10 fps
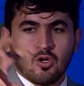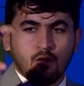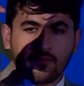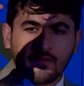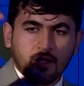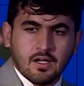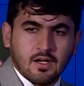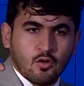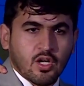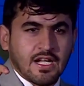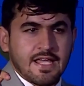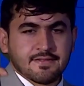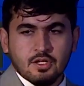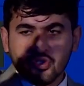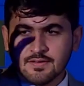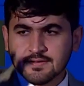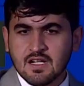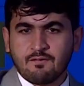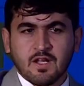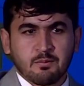of organizations,
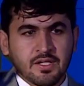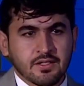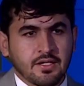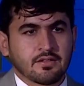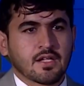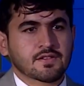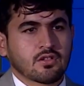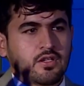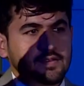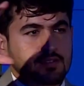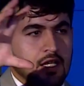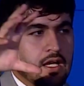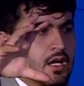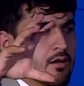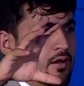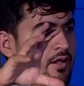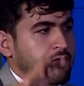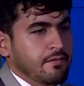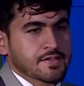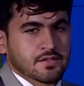government, industries,
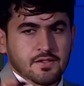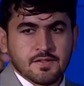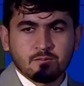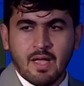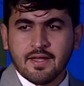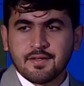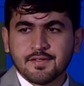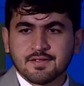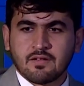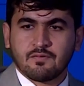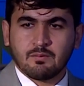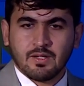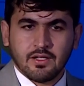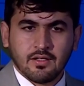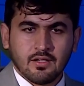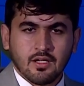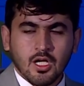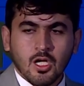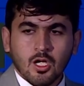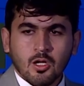investors, bankers, and everybody.
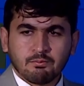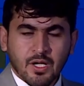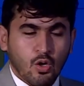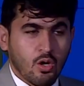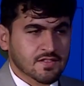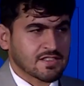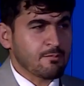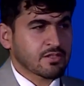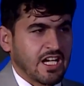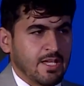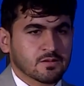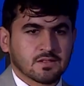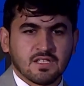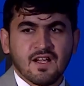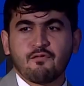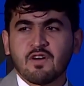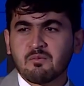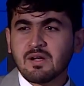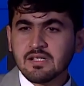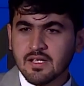Because sometimes the
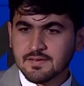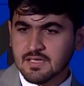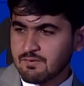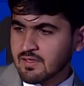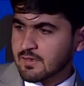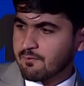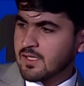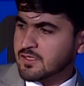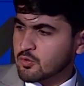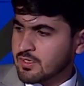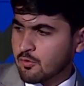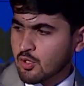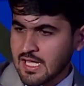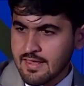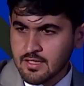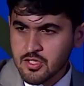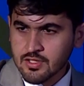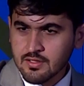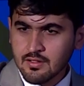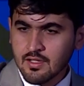government is giving the fund to the
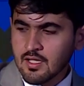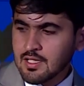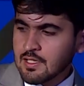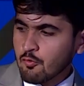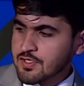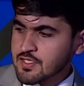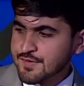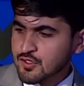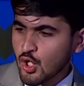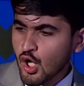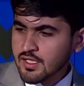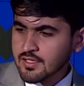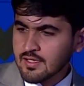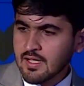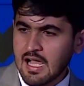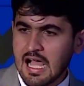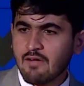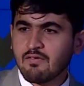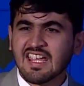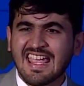organization which is not
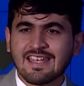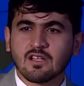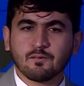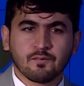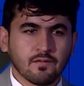having enough